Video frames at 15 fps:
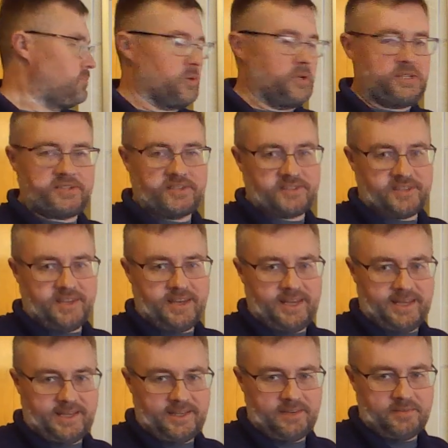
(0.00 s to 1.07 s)
points us
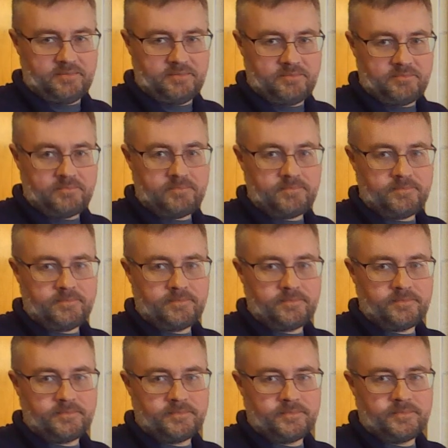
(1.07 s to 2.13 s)
ahead
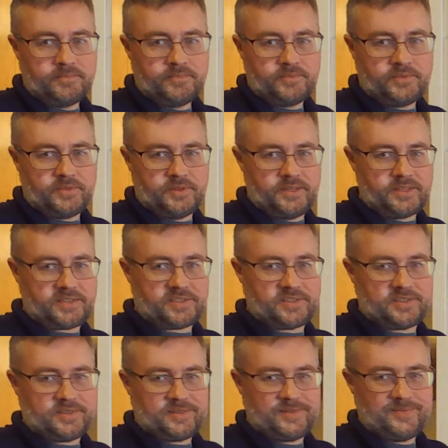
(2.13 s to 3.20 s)
to
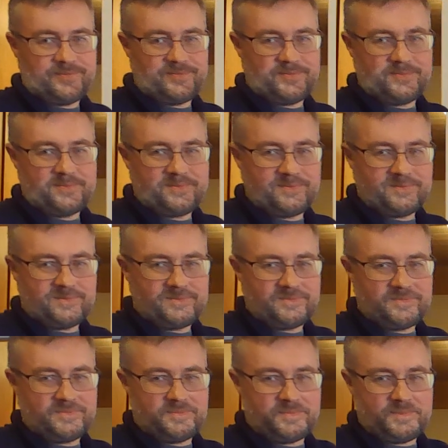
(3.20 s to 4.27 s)
this
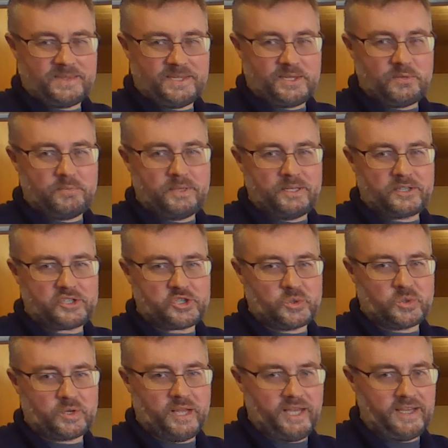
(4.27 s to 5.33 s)
little bit of
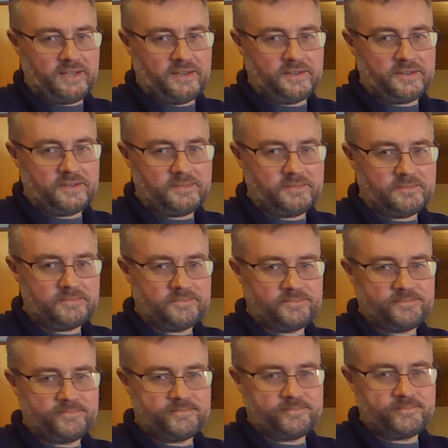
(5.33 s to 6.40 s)
shorthand.
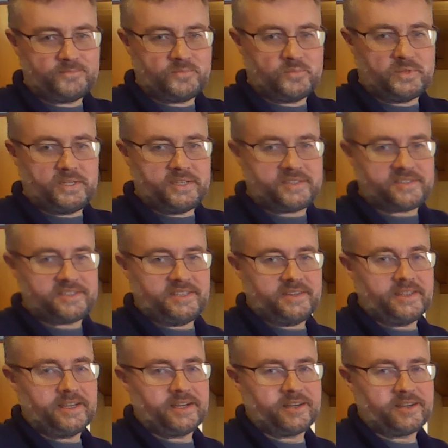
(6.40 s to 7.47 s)
What do you see
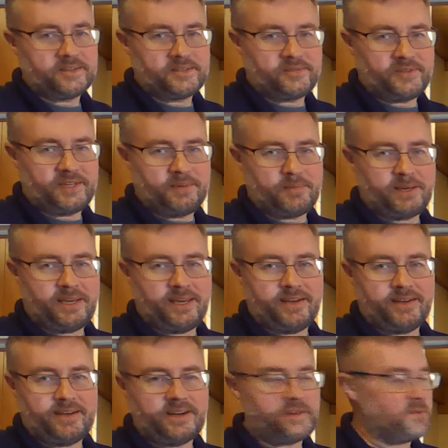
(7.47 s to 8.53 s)
there if you get my
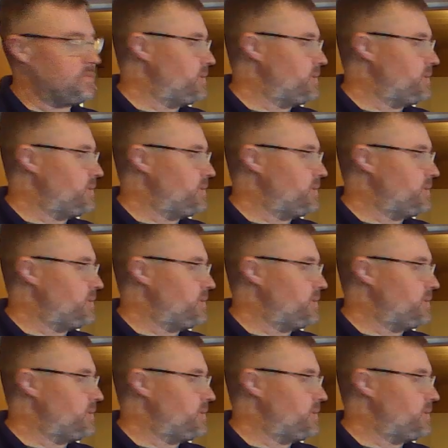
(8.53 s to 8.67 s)
hand out of